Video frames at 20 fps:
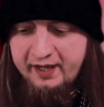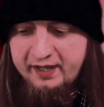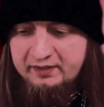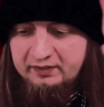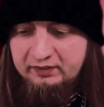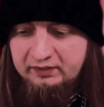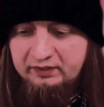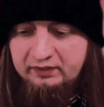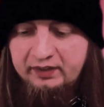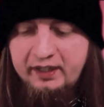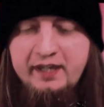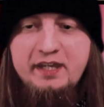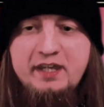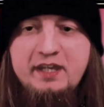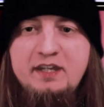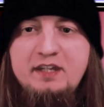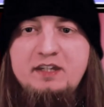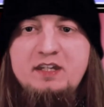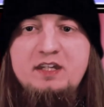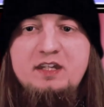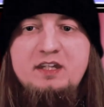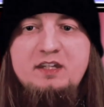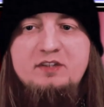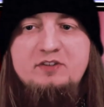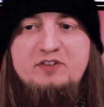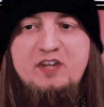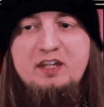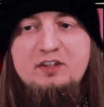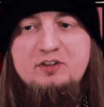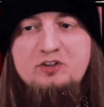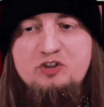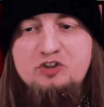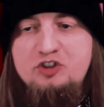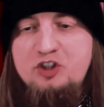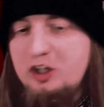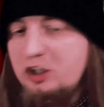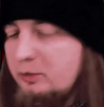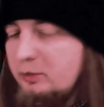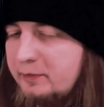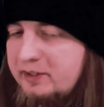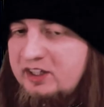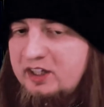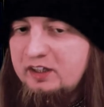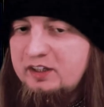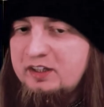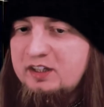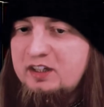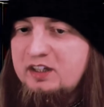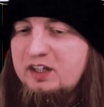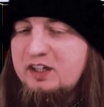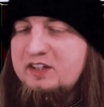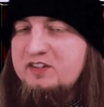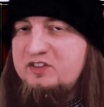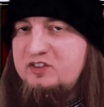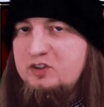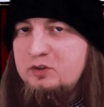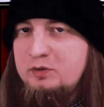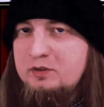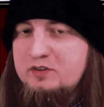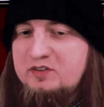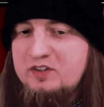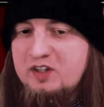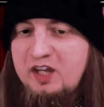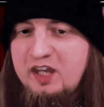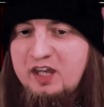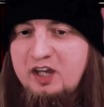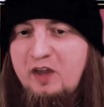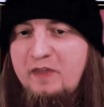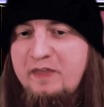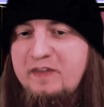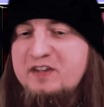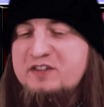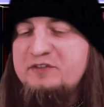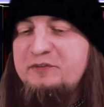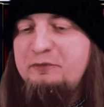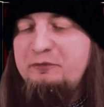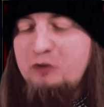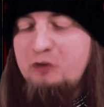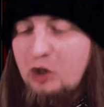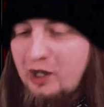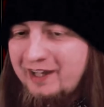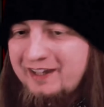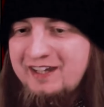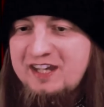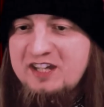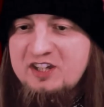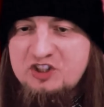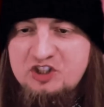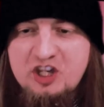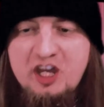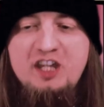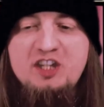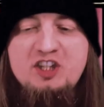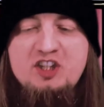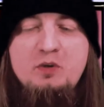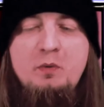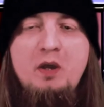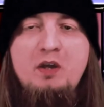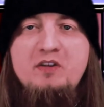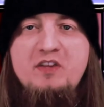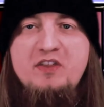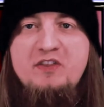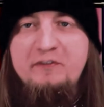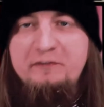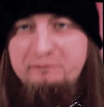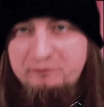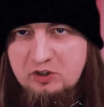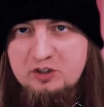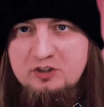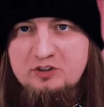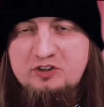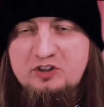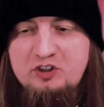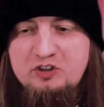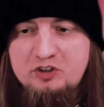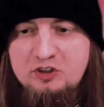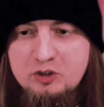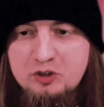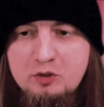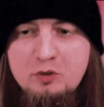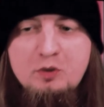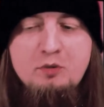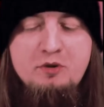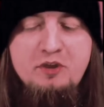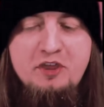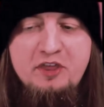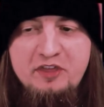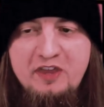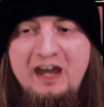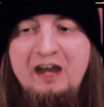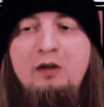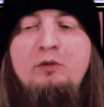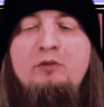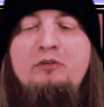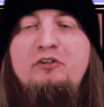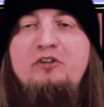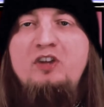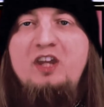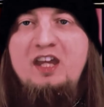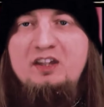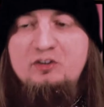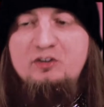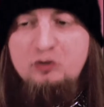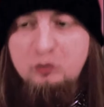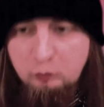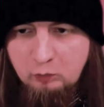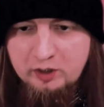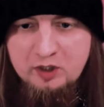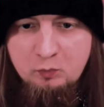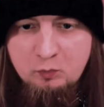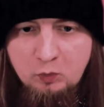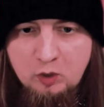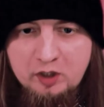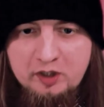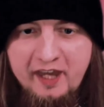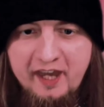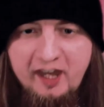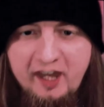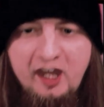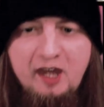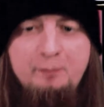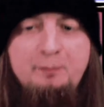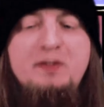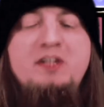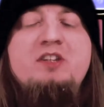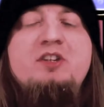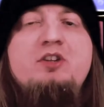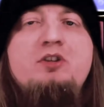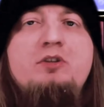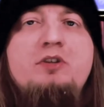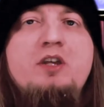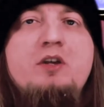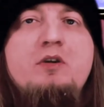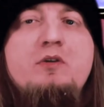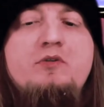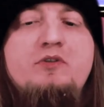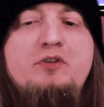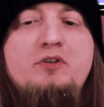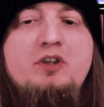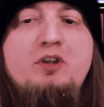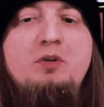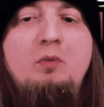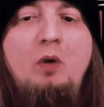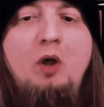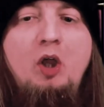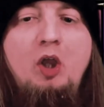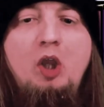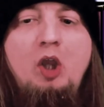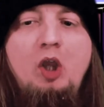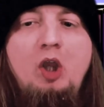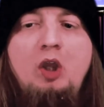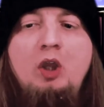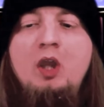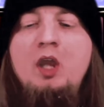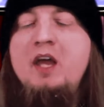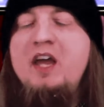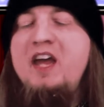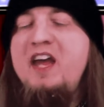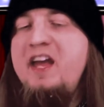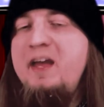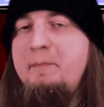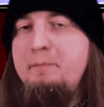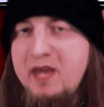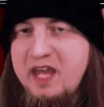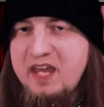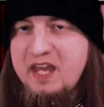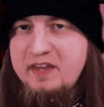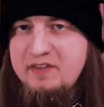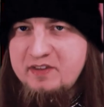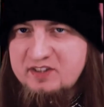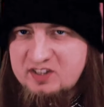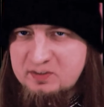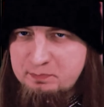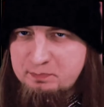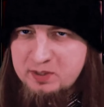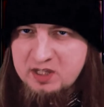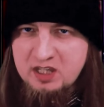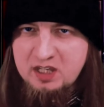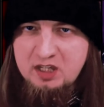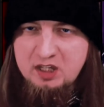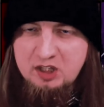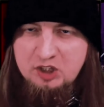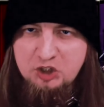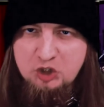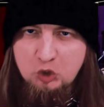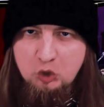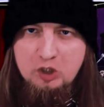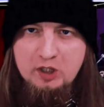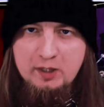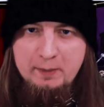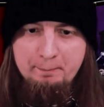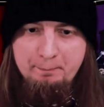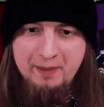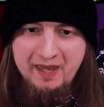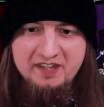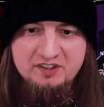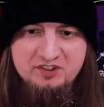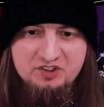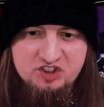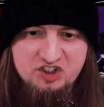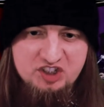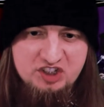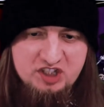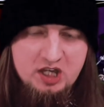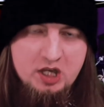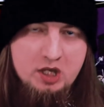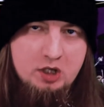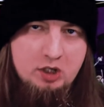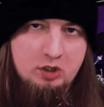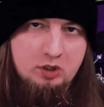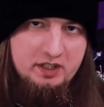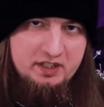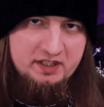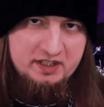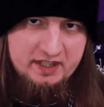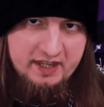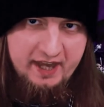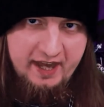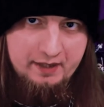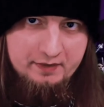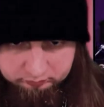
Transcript: ladies and gentlemen, how you guys doing today on this Friday, January the 1st, 2021? Happy New Year to you all. May this be your best year yet.